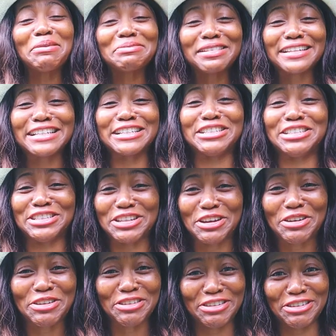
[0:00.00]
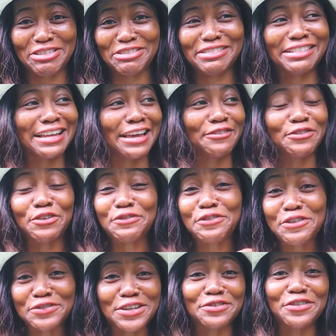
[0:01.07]
I'm gonna show you like for
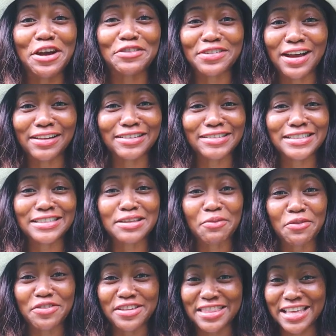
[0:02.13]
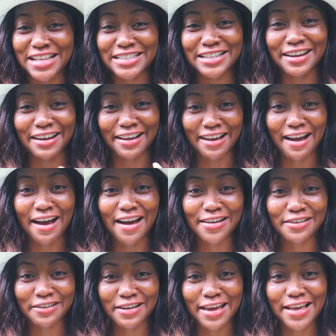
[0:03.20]
$55 some of the things that I
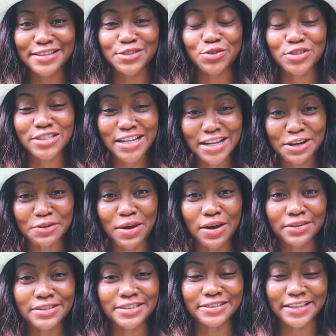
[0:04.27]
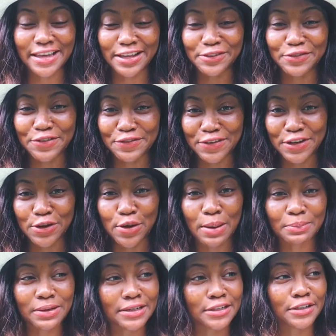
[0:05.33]
got okay so stick around till the end of the video
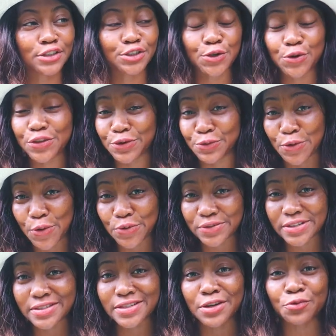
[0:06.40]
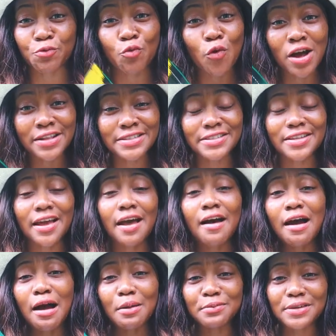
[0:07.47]
I'm gonna show you the roses and once
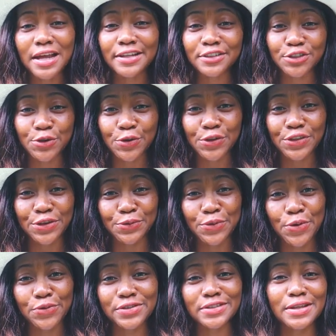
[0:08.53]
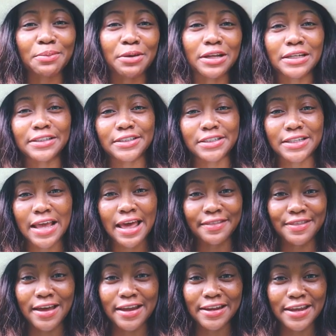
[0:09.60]
I'm done showing you the roses I'm gonna just
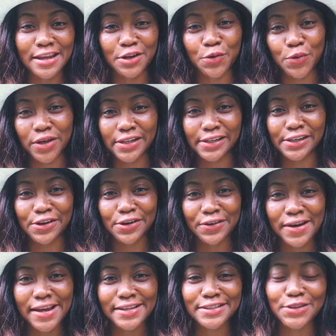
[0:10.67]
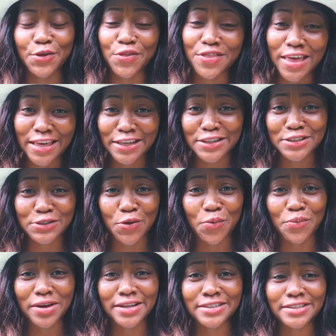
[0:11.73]
add that in quickly all right so thank you so
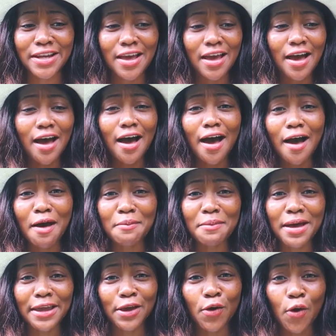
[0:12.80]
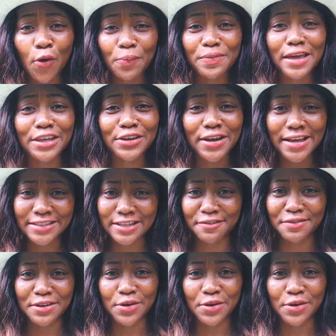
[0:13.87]
much um, I hope that you guys have